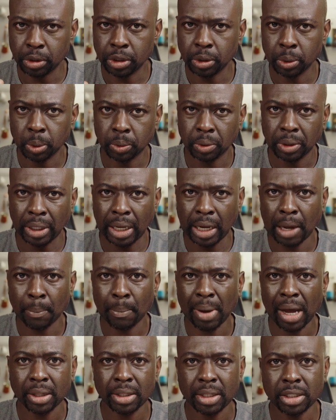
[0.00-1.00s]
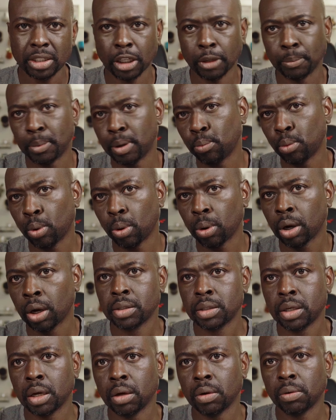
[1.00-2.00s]
to think about this a little bit more.
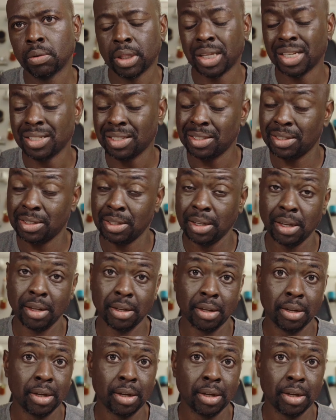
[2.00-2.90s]
So this is it.